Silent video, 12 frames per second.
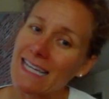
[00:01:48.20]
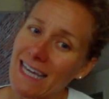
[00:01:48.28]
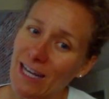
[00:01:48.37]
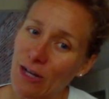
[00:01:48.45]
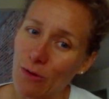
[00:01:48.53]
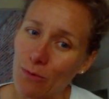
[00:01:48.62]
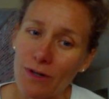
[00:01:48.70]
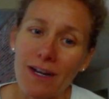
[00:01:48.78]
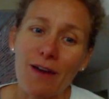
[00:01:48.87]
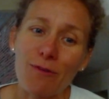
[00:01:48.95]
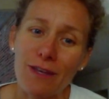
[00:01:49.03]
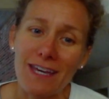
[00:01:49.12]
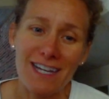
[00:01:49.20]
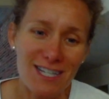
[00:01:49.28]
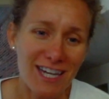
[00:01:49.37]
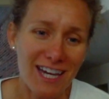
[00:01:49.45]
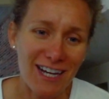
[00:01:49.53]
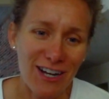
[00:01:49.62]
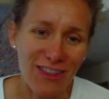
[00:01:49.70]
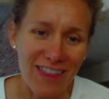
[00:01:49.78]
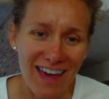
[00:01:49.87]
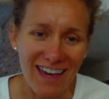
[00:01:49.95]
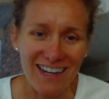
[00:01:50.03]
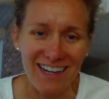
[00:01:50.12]
yeah, no, we're not really educated on
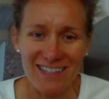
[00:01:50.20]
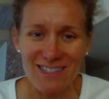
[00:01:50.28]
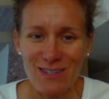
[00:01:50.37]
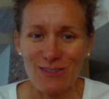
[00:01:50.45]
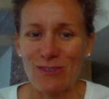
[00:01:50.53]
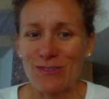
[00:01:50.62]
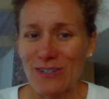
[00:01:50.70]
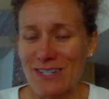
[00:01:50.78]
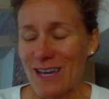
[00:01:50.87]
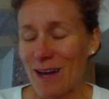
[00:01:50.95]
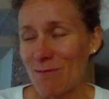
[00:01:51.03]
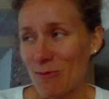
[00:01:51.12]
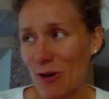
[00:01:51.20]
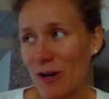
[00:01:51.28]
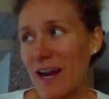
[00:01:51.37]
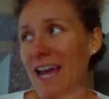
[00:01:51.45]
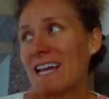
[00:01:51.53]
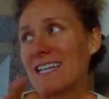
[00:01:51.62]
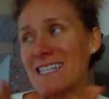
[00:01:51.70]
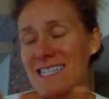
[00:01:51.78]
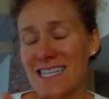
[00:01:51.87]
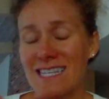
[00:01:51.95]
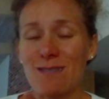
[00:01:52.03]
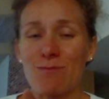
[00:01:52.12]
that in school. We're taught more
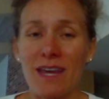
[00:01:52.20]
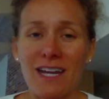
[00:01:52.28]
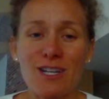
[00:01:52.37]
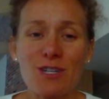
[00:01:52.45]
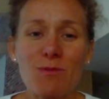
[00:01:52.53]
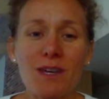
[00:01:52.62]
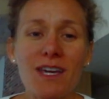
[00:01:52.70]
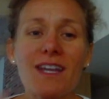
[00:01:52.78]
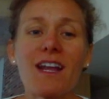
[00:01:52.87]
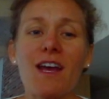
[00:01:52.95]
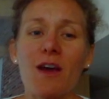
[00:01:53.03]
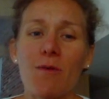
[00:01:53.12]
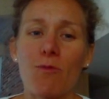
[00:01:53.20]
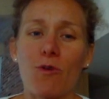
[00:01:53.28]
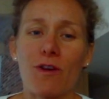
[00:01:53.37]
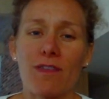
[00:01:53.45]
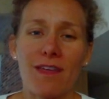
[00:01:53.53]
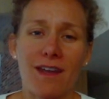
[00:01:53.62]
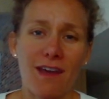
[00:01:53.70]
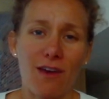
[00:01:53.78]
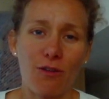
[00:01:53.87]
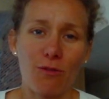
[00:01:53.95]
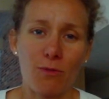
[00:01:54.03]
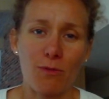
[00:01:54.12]
disease management more than
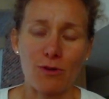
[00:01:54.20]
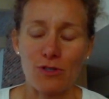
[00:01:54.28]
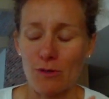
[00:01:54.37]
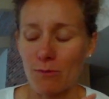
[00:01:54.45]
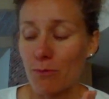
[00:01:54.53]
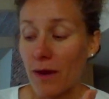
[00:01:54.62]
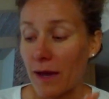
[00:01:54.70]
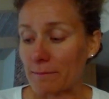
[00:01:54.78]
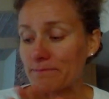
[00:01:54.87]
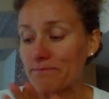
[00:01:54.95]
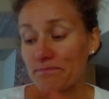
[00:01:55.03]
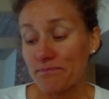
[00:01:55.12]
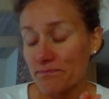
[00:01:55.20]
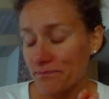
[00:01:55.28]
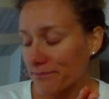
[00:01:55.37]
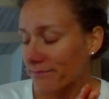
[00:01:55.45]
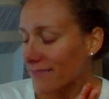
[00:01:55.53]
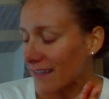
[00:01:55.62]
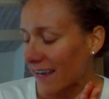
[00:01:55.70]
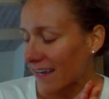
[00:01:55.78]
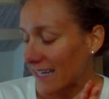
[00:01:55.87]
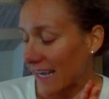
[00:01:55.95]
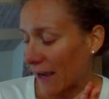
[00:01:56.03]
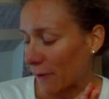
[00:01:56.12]
health promotion. But
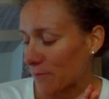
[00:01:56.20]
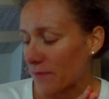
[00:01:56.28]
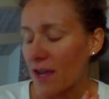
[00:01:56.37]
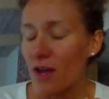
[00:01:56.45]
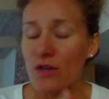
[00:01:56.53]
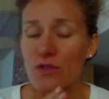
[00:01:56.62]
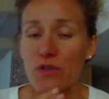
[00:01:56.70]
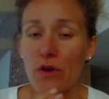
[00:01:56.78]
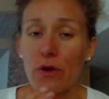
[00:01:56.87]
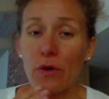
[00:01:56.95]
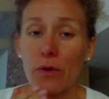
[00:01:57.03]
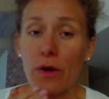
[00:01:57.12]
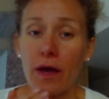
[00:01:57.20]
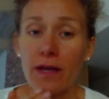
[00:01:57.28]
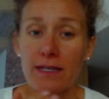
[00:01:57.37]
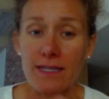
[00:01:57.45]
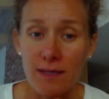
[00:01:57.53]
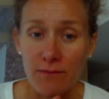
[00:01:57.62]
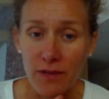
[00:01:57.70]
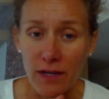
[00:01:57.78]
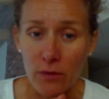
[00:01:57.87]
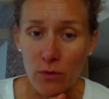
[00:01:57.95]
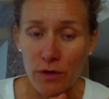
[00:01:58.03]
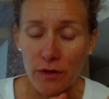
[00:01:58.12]
anyhow, so Tim
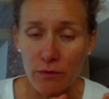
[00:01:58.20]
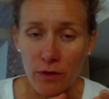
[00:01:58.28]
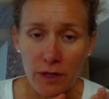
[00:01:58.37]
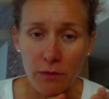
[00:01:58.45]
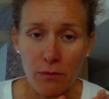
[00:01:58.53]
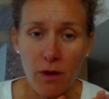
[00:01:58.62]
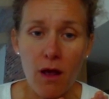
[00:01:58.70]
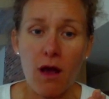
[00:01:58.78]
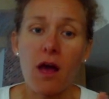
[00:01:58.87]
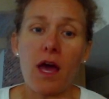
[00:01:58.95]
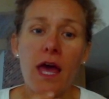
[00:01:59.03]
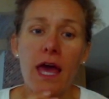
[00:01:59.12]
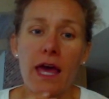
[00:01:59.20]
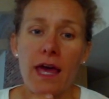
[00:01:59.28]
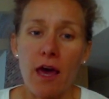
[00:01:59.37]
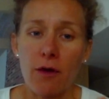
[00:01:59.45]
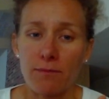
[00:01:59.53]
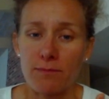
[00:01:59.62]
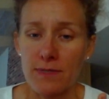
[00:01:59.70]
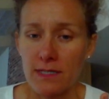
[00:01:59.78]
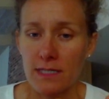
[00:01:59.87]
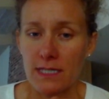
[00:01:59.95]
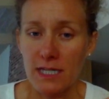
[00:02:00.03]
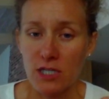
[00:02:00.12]
Van Orden, Running Raw, helped
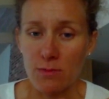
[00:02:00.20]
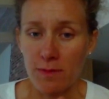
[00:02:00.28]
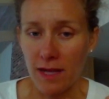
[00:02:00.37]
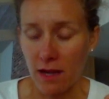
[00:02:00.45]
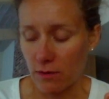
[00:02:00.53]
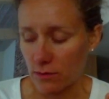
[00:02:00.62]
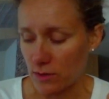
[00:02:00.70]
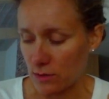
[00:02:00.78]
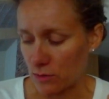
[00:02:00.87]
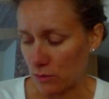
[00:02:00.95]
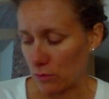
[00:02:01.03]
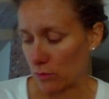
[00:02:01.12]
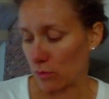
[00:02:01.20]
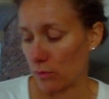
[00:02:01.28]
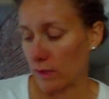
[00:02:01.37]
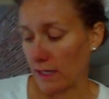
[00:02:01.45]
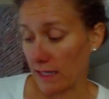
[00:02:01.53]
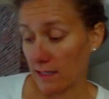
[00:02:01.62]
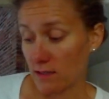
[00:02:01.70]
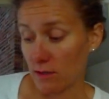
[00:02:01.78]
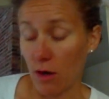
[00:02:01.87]
teach me how to eat